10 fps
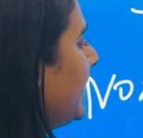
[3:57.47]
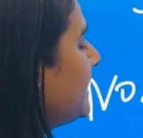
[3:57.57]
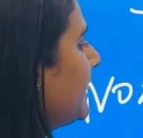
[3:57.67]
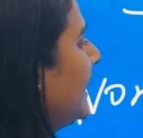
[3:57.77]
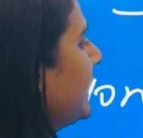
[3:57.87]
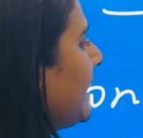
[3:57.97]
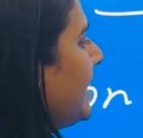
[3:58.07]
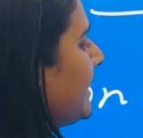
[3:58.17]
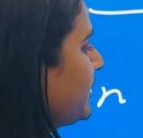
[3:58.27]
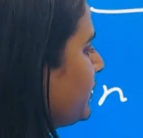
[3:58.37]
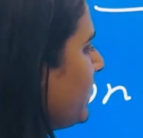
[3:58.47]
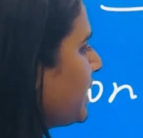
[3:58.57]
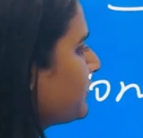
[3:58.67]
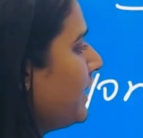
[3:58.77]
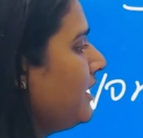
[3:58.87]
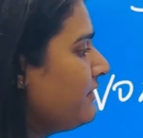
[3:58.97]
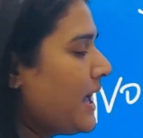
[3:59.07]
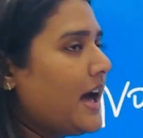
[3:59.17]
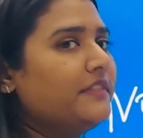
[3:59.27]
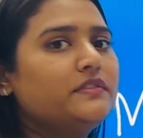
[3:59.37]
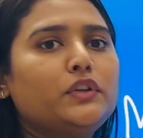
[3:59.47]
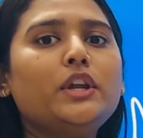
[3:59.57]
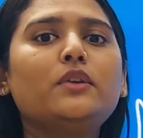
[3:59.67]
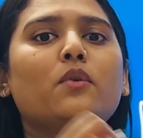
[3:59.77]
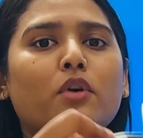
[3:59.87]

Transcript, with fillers: in the data industry as well we have three